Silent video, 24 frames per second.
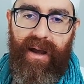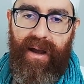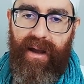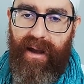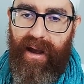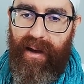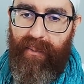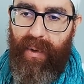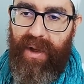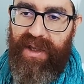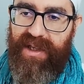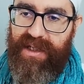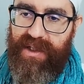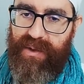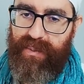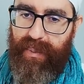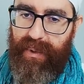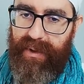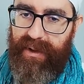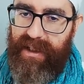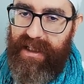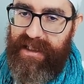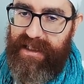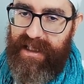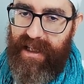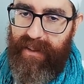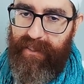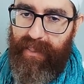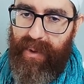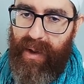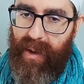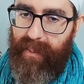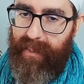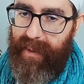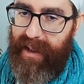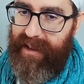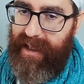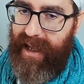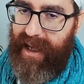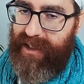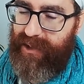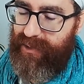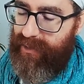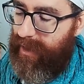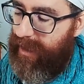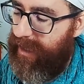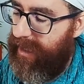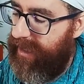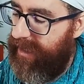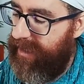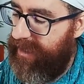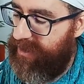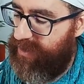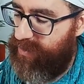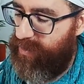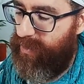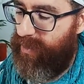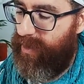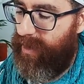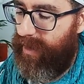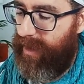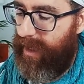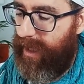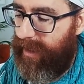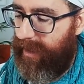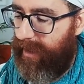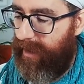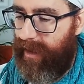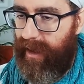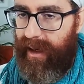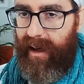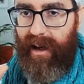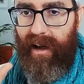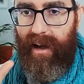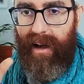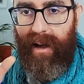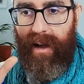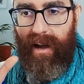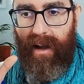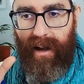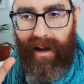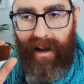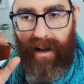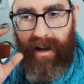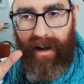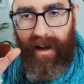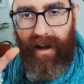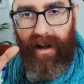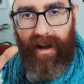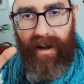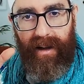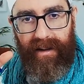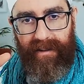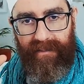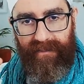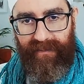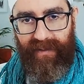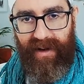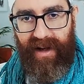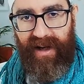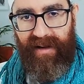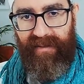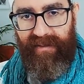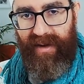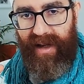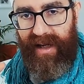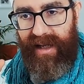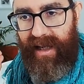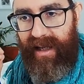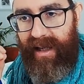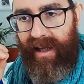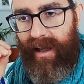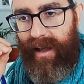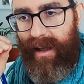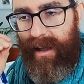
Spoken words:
we just put this symbol, but actually it's more like a ng, very, very